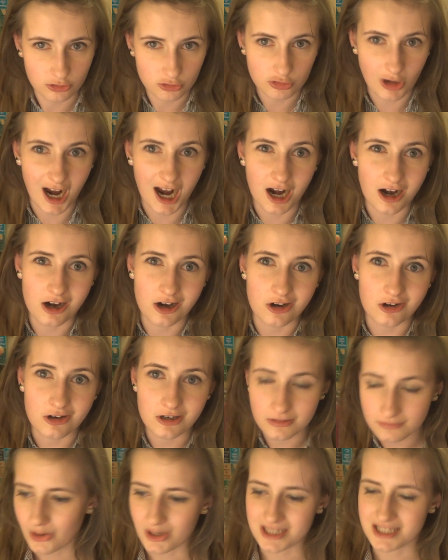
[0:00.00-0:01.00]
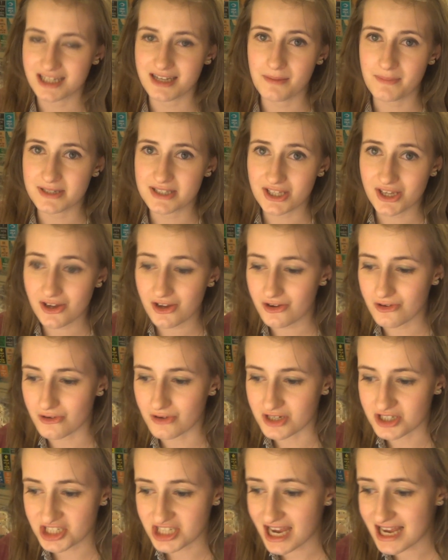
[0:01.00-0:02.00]
Rawr. Question number
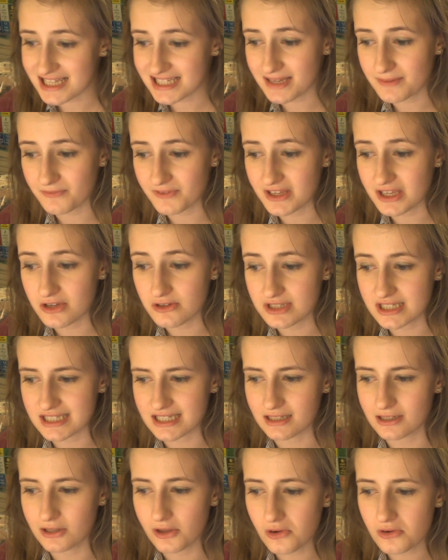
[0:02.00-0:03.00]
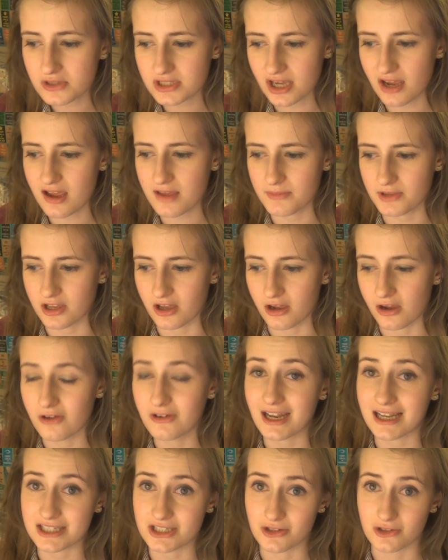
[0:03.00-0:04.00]
2. Share something you did a long time ago
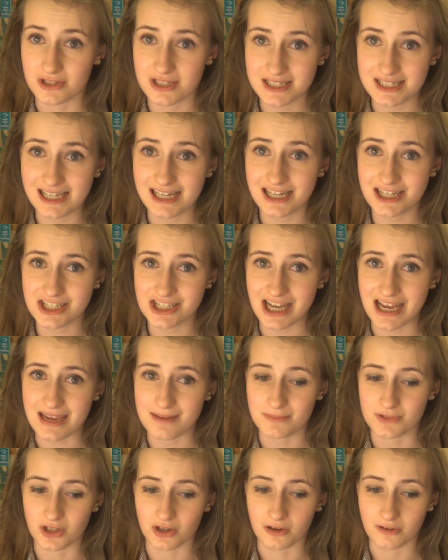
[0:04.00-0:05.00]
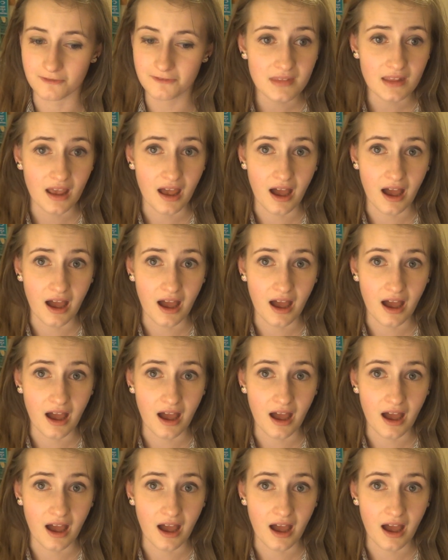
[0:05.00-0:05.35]
that you're still ashamed of.